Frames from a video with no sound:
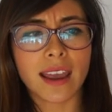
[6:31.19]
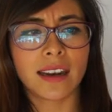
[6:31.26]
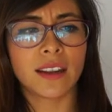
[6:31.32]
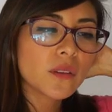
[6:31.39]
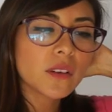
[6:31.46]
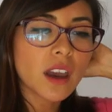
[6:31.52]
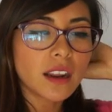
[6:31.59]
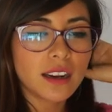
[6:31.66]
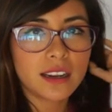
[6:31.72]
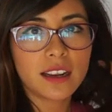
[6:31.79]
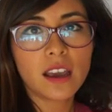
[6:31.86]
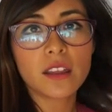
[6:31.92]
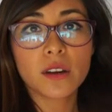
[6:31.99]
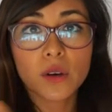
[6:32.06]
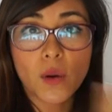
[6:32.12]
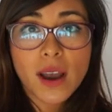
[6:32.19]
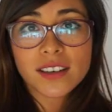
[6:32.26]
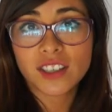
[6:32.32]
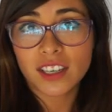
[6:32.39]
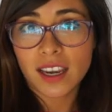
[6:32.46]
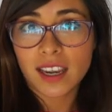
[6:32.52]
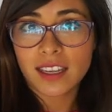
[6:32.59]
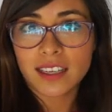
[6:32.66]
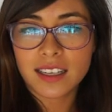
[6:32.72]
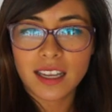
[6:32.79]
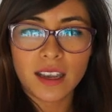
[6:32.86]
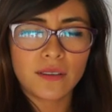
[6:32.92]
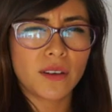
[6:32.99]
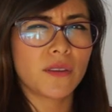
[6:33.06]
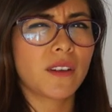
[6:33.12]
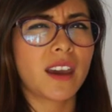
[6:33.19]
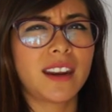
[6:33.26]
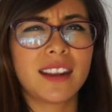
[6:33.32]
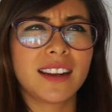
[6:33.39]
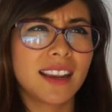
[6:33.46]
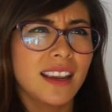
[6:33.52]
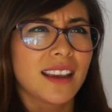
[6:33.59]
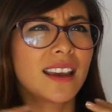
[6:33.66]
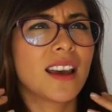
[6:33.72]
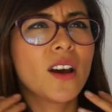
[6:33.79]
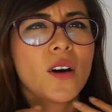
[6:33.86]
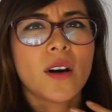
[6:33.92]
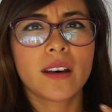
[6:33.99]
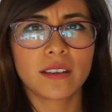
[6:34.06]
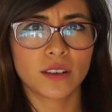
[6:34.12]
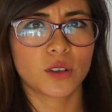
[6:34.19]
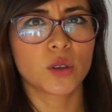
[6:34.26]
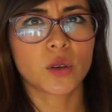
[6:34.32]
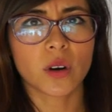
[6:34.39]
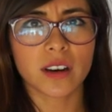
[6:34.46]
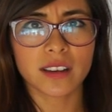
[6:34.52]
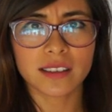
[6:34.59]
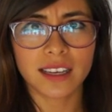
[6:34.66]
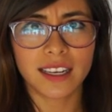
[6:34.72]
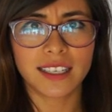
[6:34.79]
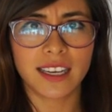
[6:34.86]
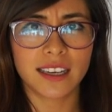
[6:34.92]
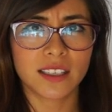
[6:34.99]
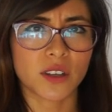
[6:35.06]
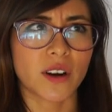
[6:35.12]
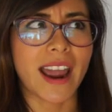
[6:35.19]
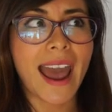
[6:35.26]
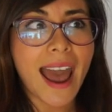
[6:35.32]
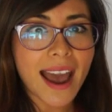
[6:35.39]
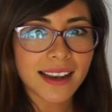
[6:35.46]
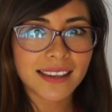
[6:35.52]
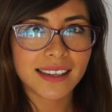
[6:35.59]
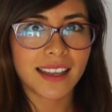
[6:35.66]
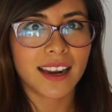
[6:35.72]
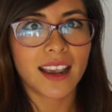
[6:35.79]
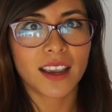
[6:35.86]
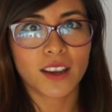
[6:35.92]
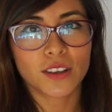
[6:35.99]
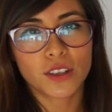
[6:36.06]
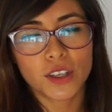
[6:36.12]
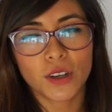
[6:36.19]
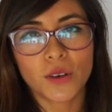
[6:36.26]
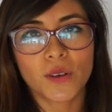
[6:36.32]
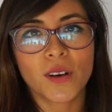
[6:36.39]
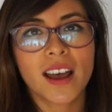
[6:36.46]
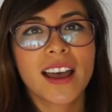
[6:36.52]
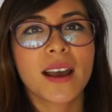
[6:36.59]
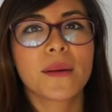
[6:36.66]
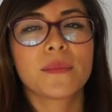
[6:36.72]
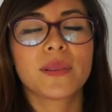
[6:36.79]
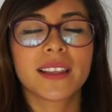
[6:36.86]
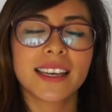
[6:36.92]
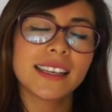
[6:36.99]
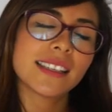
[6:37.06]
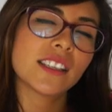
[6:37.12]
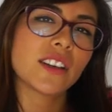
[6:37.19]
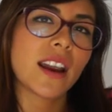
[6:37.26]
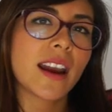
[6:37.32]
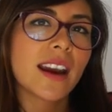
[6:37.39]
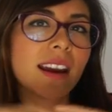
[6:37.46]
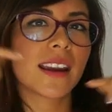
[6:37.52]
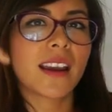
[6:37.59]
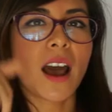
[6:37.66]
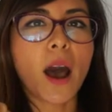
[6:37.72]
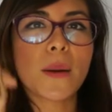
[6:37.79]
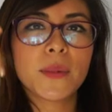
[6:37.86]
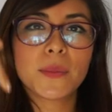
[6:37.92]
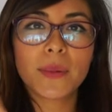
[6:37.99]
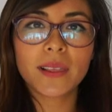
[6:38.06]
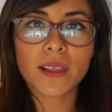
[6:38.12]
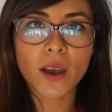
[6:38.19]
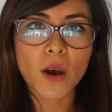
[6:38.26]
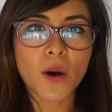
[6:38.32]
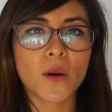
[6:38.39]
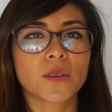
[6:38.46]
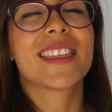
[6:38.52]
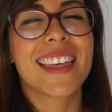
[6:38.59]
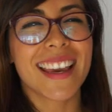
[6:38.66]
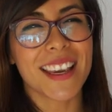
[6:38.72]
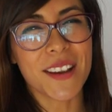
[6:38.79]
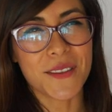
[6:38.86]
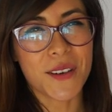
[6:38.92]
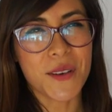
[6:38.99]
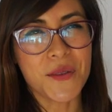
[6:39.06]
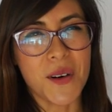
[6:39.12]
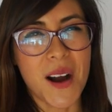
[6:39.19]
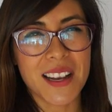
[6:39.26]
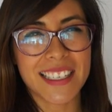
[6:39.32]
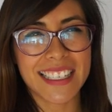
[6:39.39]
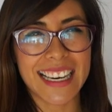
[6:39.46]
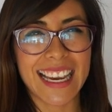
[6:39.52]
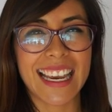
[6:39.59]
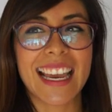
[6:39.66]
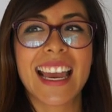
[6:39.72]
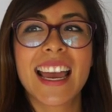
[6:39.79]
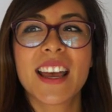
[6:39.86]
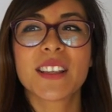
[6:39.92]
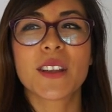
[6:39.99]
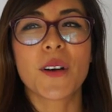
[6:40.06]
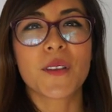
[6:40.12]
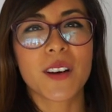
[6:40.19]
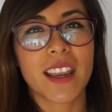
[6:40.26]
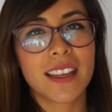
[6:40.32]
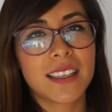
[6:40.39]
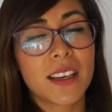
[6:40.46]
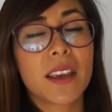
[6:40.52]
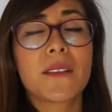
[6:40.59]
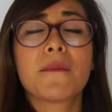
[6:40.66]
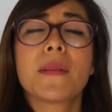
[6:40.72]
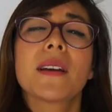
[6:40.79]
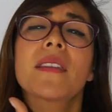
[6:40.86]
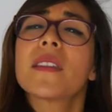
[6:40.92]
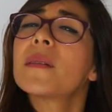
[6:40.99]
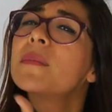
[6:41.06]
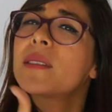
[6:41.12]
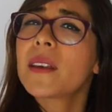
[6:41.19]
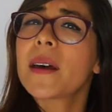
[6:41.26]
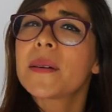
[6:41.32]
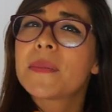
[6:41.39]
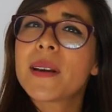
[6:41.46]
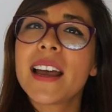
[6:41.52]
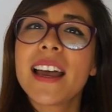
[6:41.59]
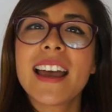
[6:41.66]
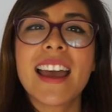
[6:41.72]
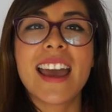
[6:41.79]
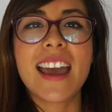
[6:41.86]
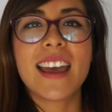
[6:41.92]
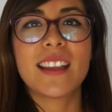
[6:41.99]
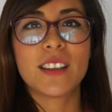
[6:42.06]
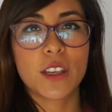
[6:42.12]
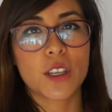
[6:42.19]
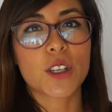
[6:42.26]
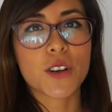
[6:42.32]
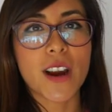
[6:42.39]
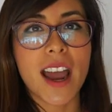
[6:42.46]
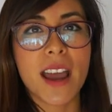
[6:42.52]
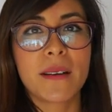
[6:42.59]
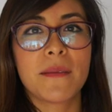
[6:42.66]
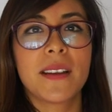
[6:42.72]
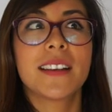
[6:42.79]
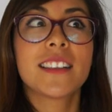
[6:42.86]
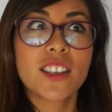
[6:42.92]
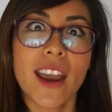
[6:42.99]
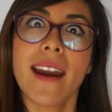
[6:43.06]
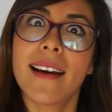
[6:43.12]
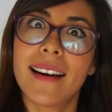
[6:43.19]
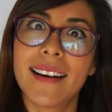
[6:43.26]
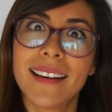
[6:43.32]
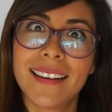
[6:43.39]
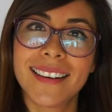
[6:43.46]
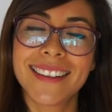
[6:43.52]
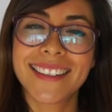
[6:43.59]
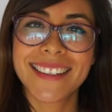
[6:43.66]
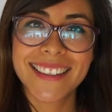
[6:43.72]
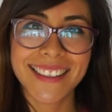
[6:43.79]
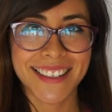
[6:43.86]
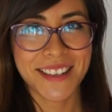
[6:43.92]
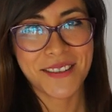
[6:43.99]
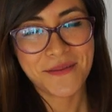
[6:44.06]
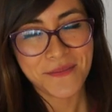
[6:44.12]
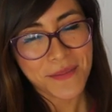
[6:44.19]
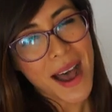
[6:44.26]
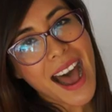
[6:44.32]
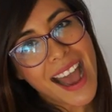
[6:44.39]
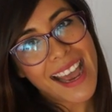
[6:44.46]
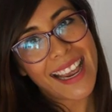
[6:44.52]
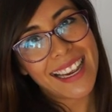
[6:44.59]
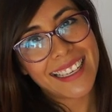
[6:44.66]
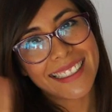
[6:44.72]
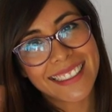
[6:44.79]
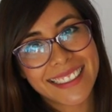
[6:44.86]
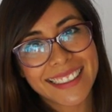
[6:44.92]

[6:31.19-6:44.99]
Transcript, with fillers: And if you've got any other questions, if you've got any other tutorials, ideas, or hacks that I could do, please share, comment below. Thank you for watching. Don't forget to give me a thumbs up and subscribe and share. Bye.